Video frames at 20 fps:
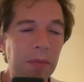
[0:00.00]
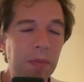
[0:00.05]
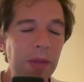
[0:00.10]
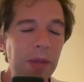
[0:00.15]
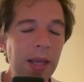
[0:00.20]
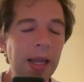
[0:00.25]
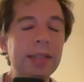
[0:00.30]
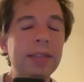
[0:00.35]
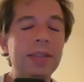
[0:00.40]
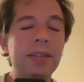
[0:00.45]

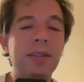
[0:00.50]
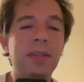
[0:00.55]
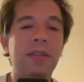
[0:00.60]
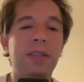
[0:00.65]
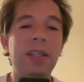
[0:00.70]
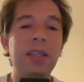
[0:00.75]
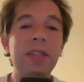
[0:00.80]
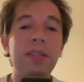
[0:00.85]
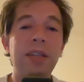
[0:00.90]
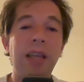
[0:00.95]
it's
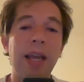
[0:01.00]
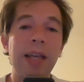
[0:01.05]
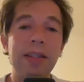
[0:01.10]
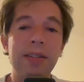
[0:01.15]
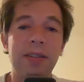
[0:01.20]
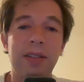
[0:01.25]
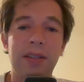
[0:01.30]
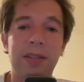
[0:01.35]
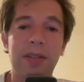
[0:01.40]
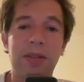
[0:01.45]
these
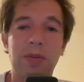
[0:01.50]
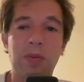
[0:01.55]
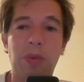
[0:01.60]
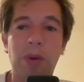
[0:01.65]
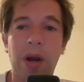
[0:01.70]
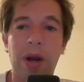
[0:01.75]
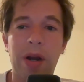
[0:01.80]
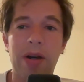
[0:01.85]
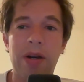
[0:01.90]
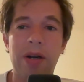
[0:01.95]
cases
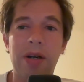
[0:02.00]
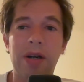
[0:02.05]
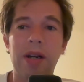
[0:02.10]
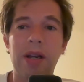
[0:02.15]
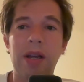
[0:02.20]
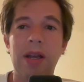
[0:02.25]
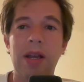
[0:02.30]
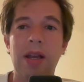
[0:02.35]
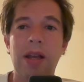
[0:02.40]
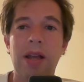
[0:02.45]
where
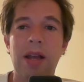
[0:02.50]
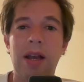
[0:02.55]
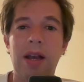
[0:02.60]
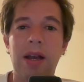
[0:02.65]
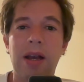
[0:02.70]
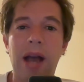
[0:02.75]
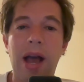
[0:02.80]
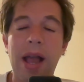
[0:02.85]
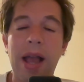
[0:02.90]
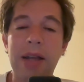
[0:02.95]

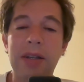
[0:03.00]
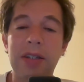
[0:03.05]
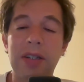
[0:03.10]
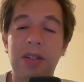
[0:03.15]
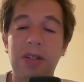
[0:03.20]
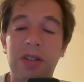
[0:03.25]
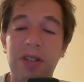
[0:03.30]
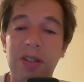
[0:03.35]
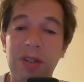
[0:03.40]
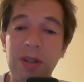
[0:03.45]
I actually
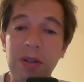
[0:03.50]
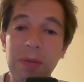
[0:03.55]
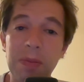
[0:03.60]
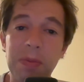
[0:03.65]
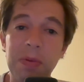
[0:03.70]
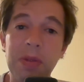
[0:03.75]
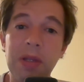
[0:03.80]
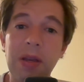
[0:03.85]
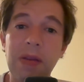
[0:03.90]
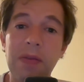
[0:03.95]
do
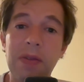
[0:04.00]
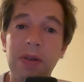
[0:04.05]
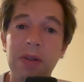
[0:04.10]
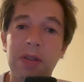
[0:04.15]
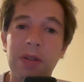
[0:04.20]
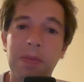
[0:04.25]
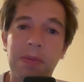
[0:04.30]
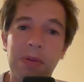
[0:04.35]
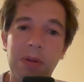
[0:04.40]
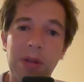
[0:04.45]
believe there's
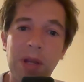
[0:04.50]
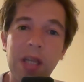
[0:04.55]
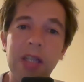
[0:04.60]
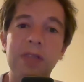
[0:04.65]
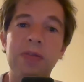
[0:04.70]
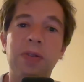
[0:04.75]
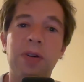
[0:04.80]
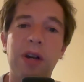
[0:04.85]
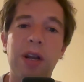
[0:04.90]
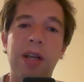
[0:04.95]
a place
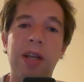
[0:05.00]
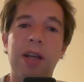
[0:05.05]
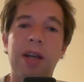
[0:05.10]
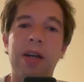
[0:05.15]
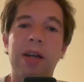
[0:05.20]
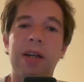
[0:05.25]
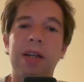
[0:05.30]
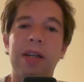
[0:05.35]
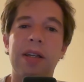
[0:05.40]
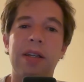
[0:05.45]
for
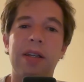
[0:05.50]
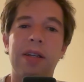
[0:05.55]
AI